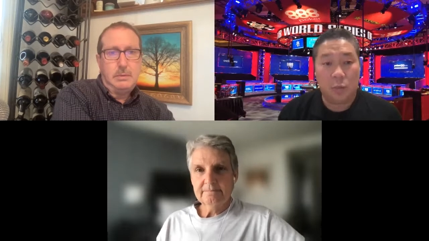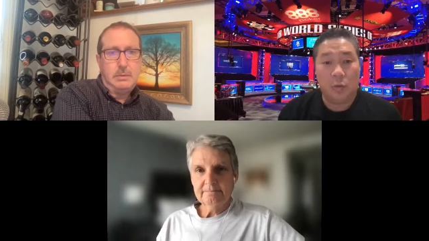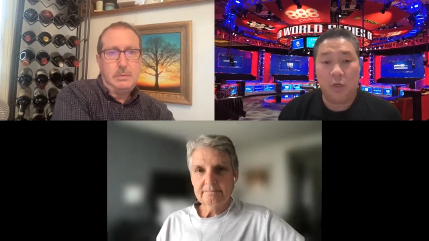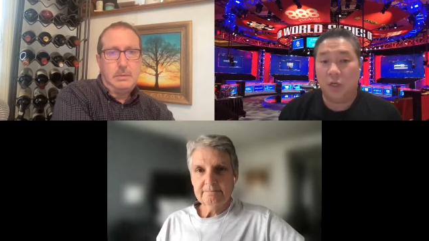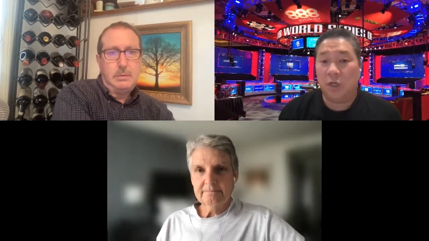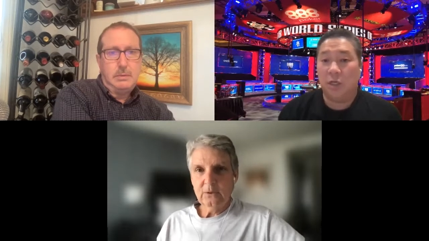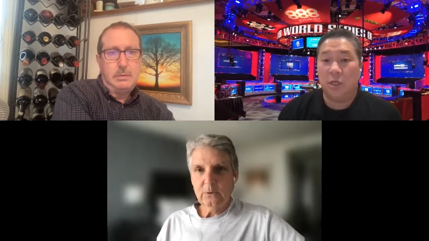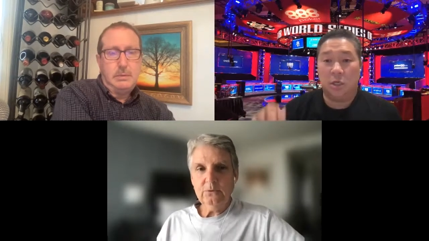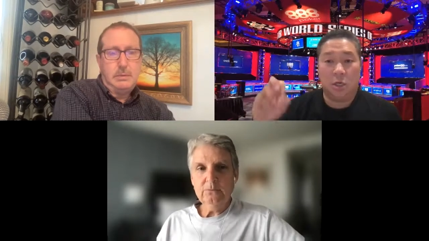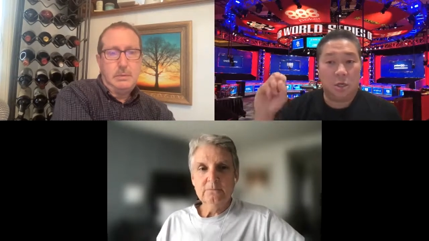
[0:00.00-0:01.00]
Speaker 1: which
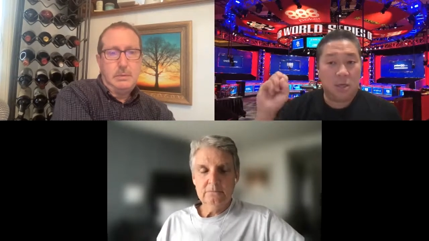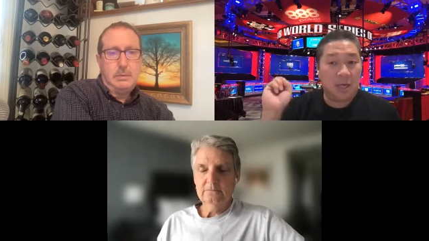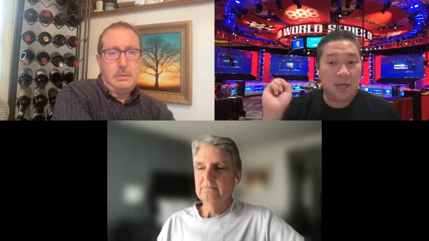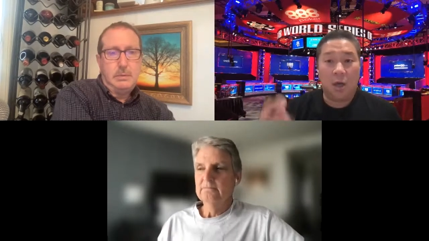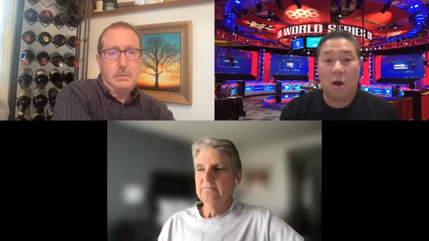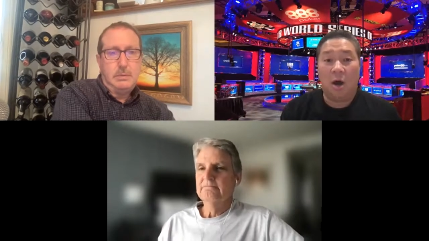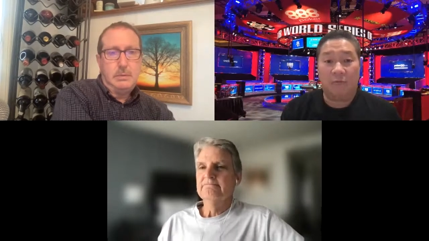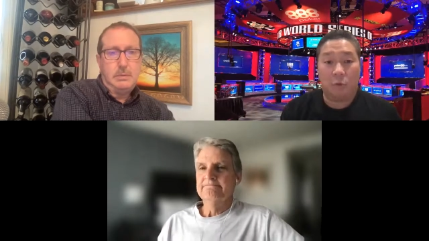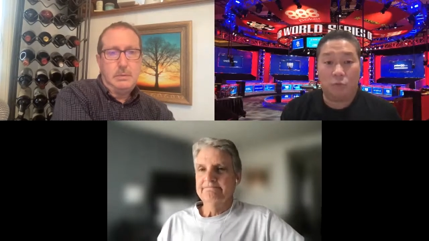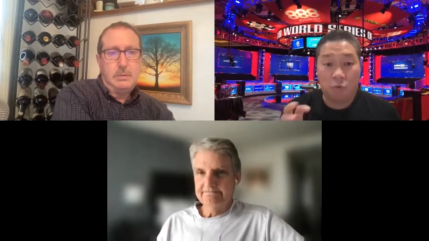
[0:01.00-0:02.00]
is Woo! kicking
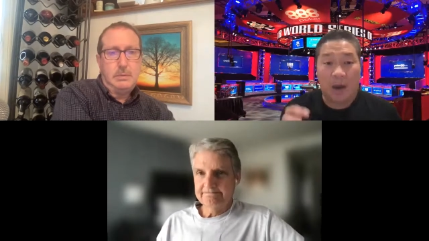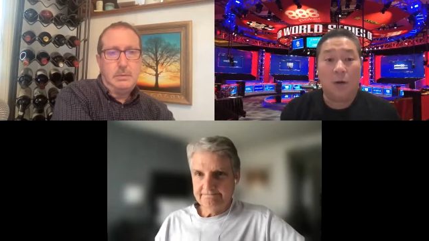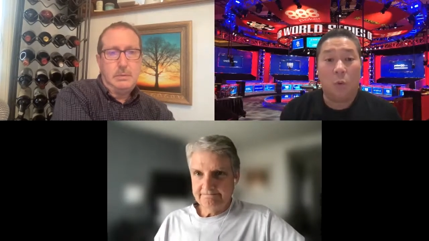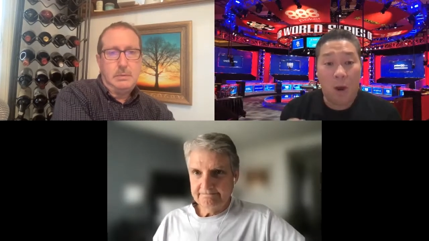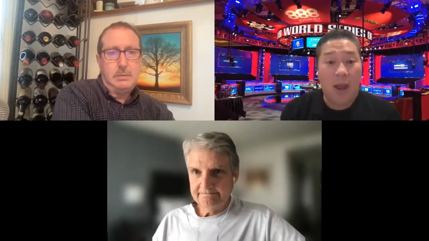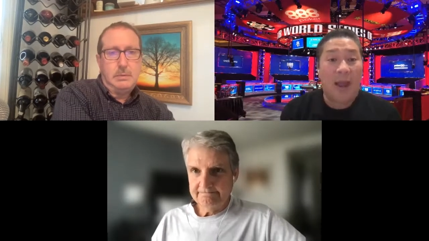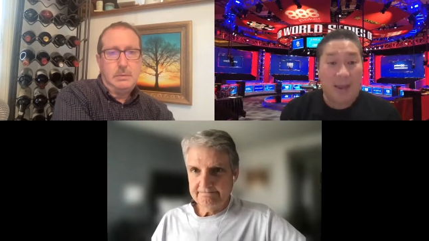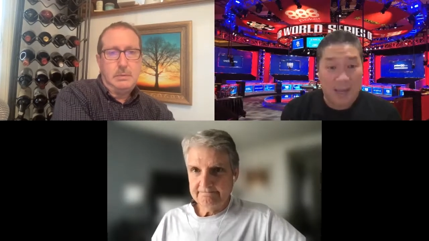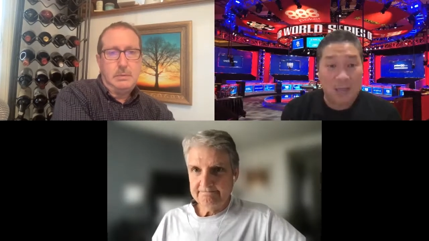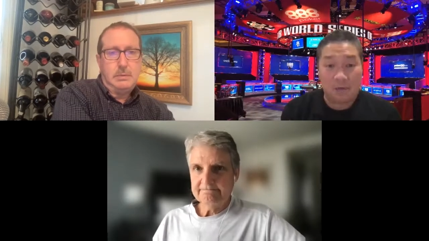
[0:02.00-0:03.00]
off right
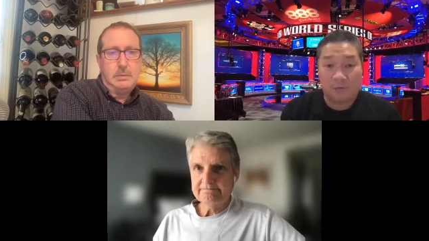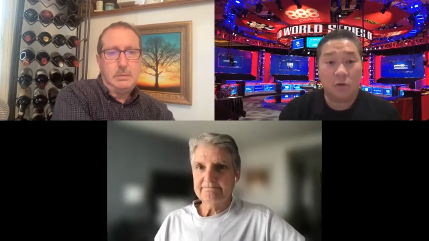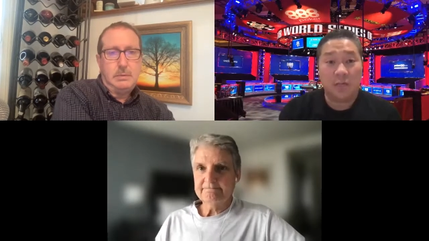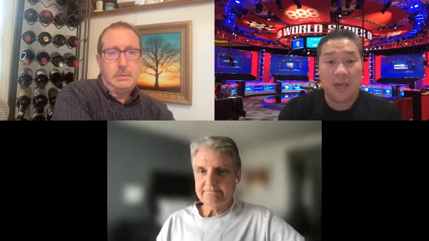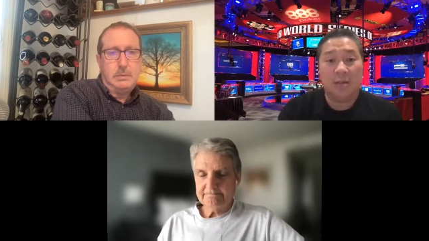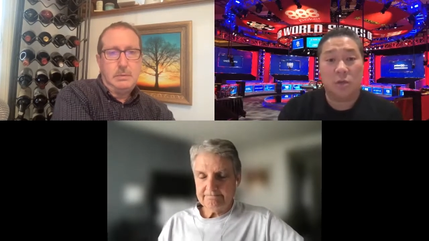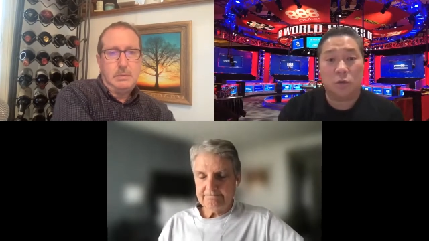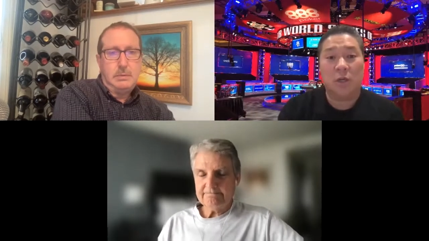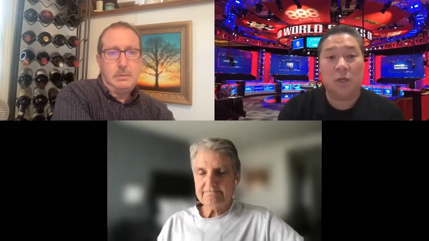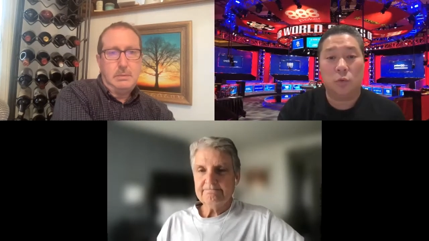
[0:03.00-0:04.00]
away. It's the first day of the
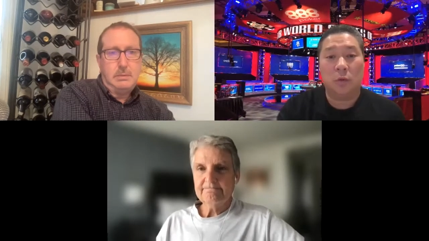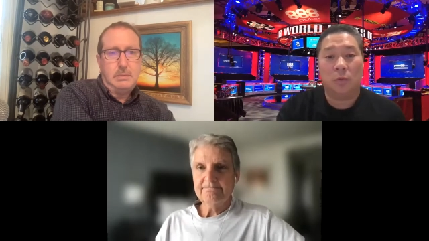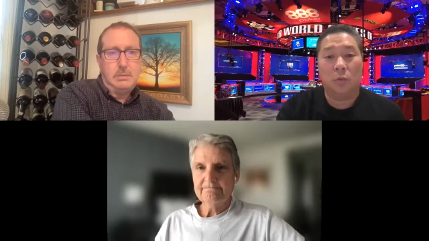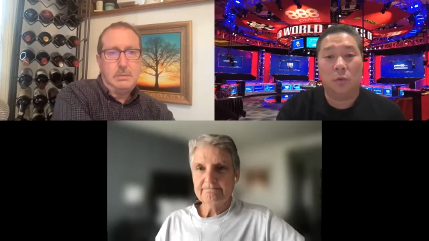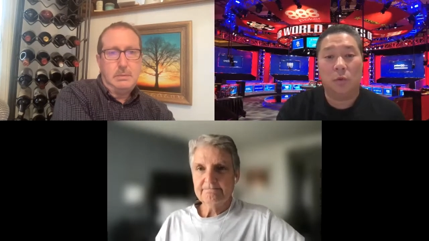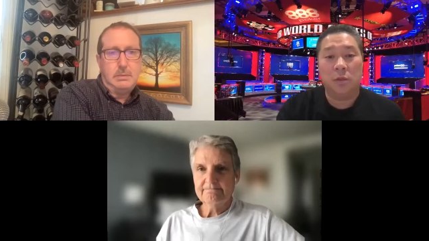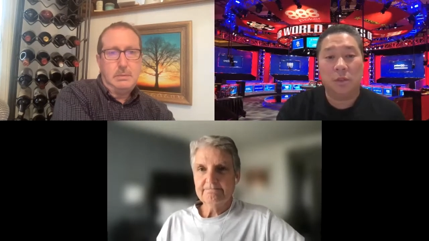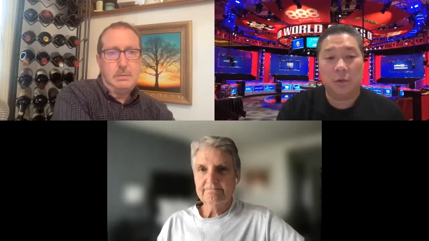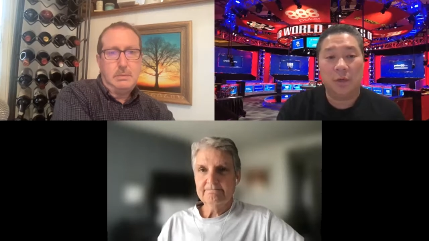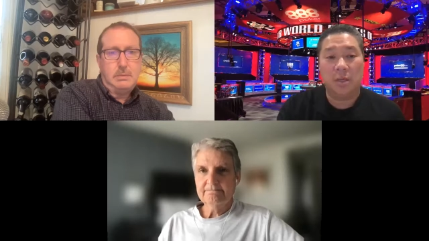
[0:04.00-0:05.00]
2021 World
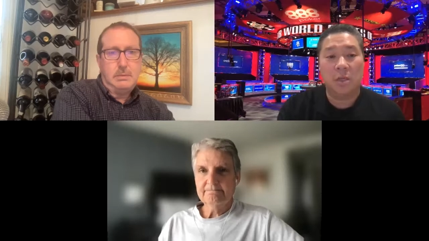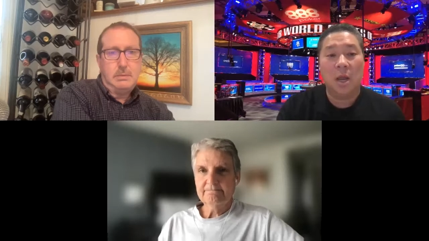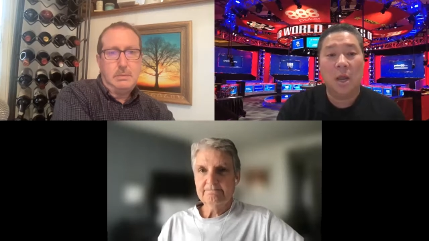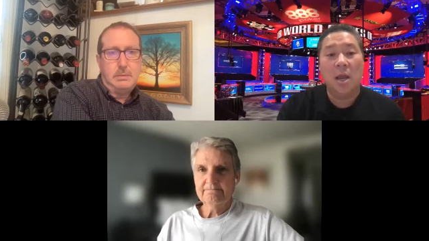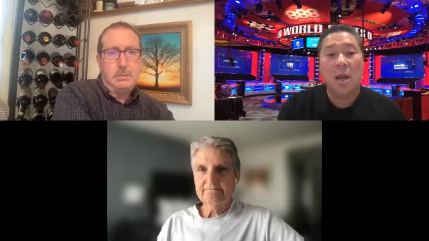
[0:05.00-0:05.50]
Series.